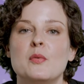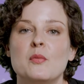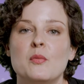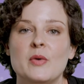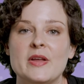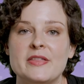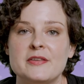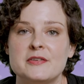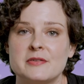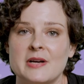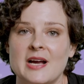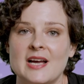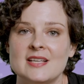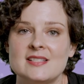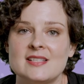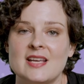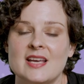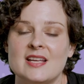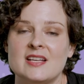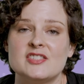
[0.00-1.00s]
With dry
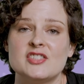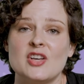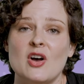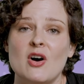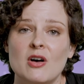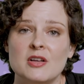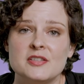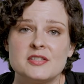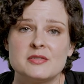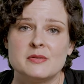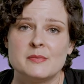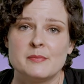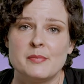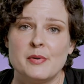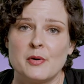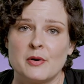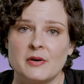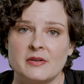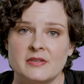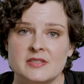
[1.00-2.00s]
skin, it's also
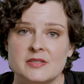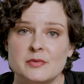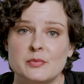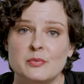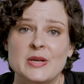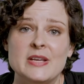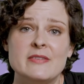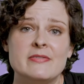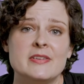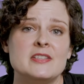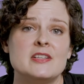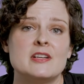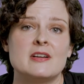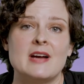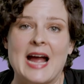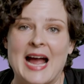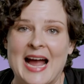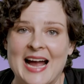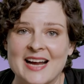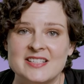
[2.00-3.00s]
important, even your
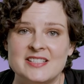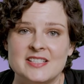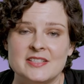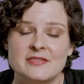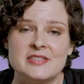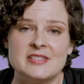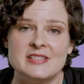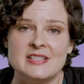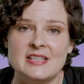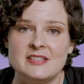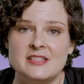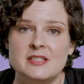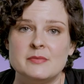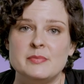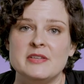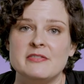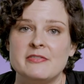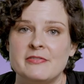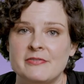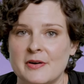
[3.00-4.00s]
actives need to be
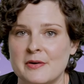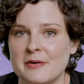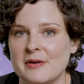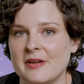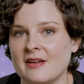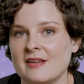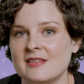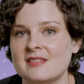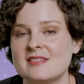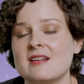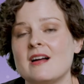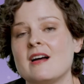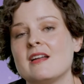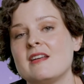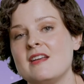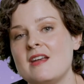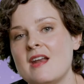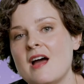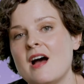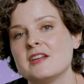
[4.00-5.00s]
focused
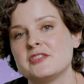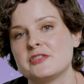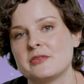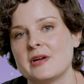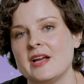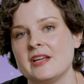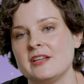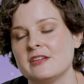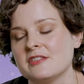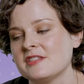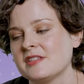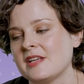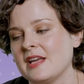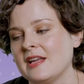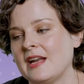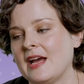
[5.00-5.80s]
on not drying your skin